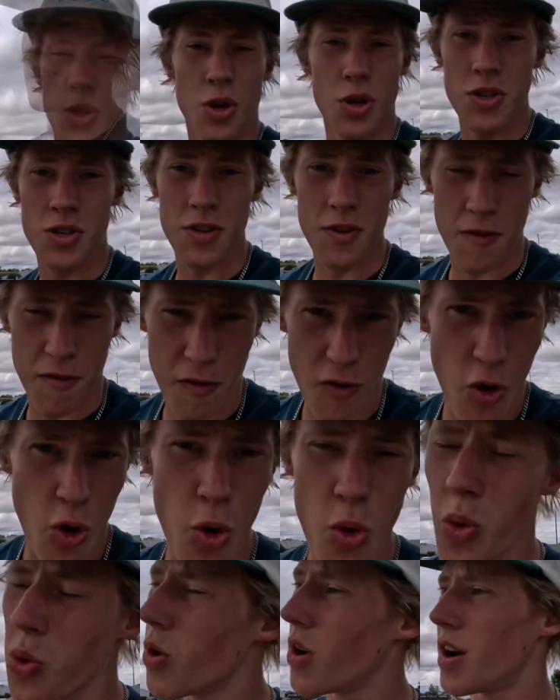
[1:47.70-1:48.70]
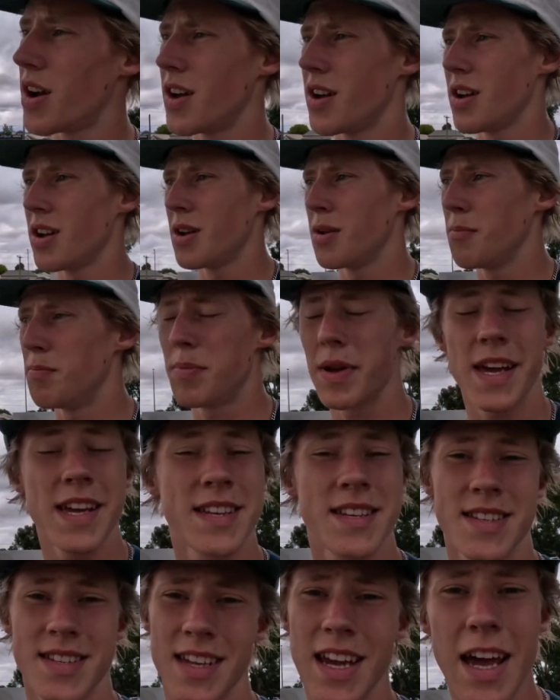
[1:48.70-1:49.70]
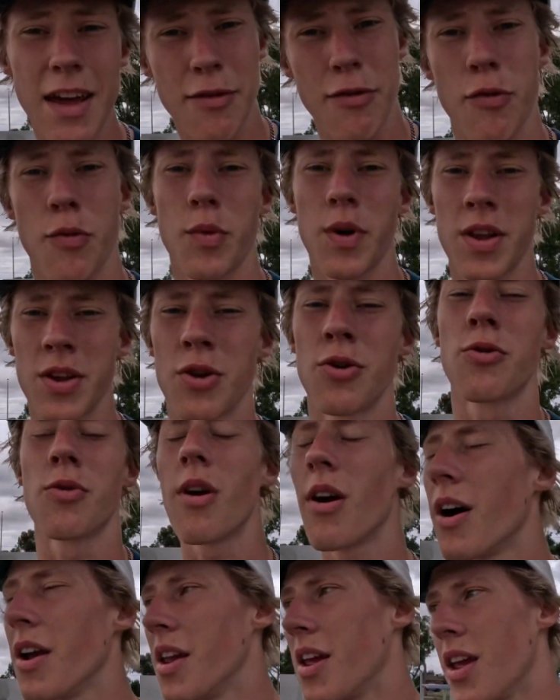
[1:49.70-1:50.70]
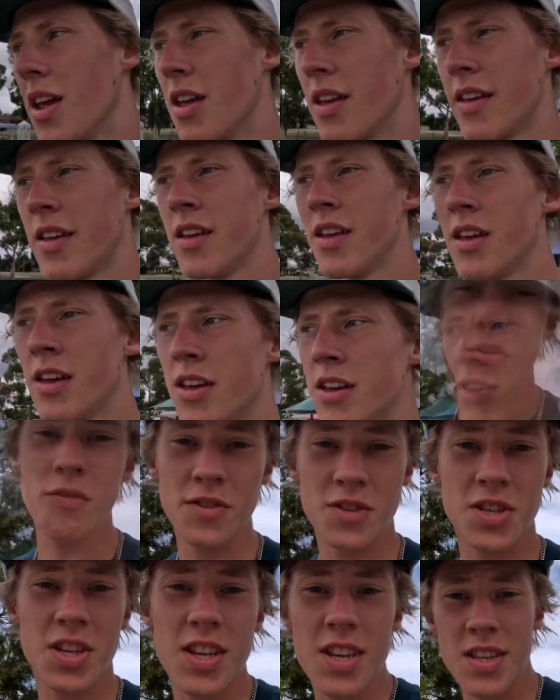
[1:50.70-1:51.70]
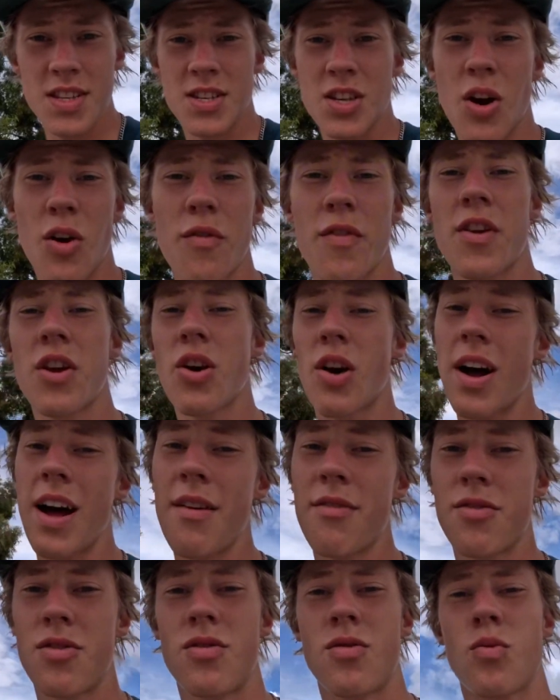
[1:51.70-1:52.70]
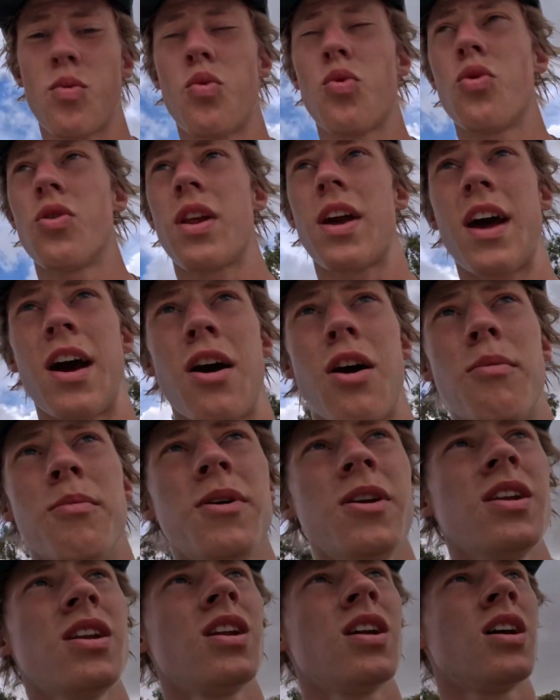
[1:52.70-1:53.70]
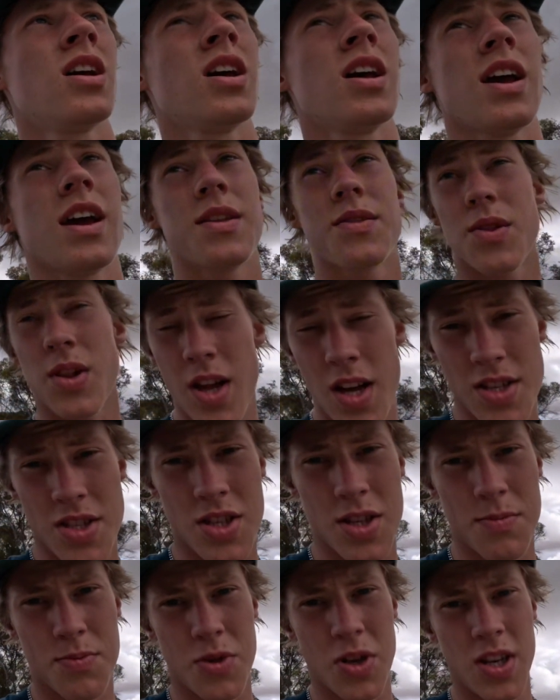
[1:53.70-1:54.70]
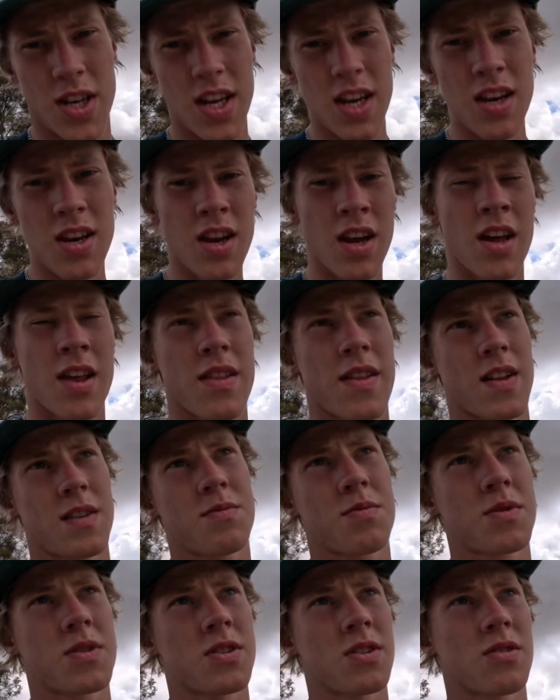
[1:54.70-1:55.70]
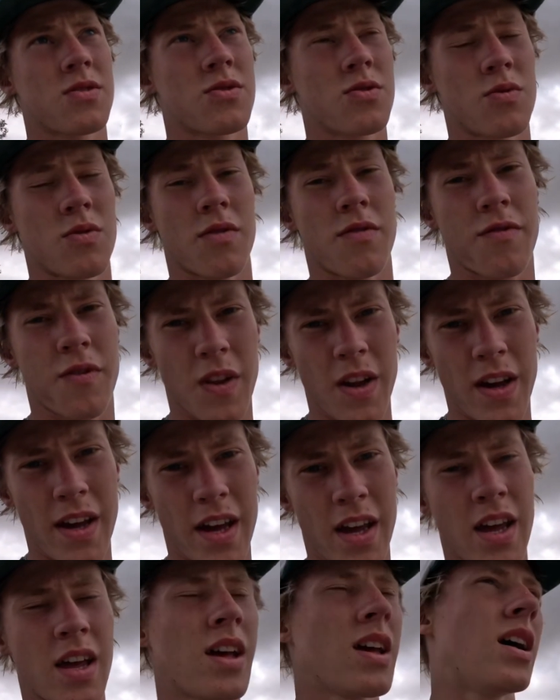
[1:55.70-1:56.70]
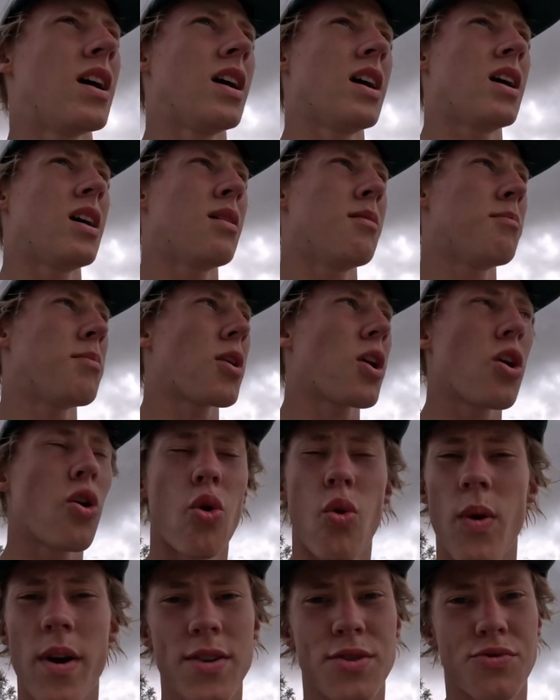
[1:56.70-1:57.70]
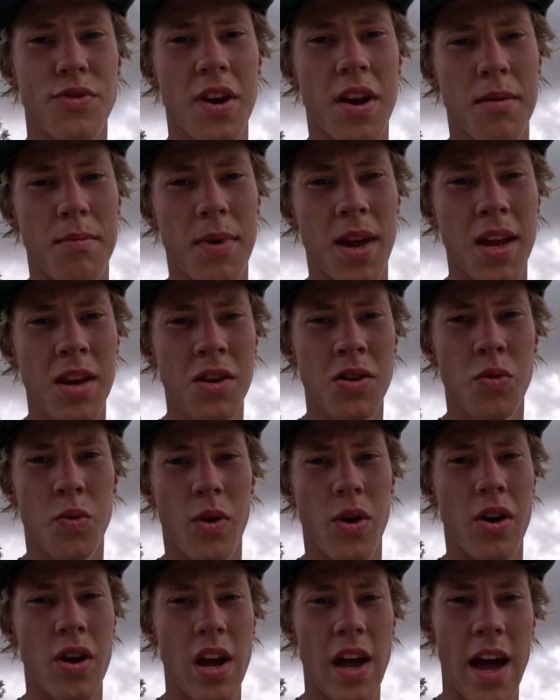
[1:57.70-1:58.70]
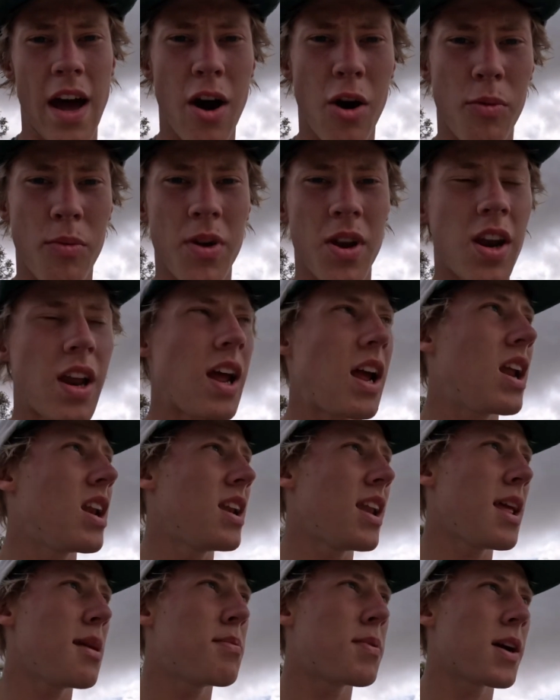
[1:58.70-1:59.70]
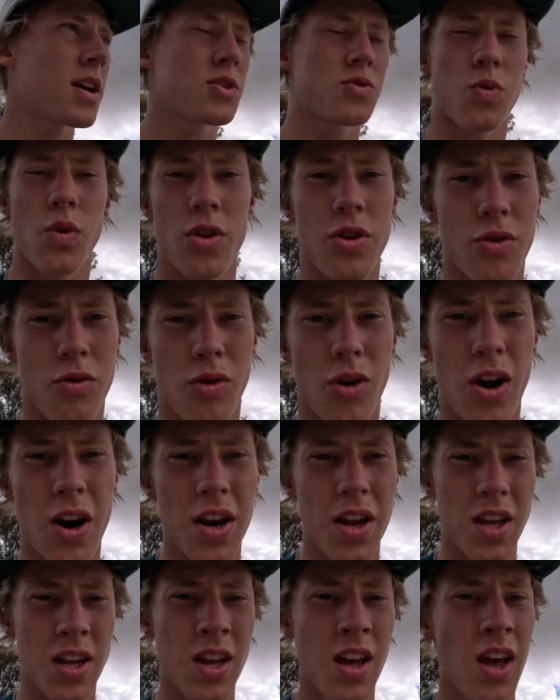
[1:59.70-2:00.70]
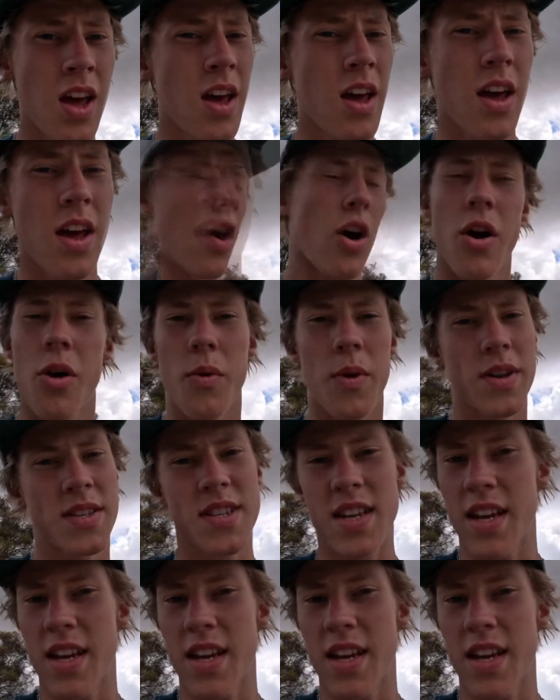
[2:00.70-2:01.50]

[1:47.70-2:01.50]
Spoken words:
learn to fall. Be safe when you're riding. Obviously in this whole video I haven't worn a helmet. In the last clips I did, that's because I was doing a flare. But I always recommend wearing a helmet and knee pads while you're riding. I always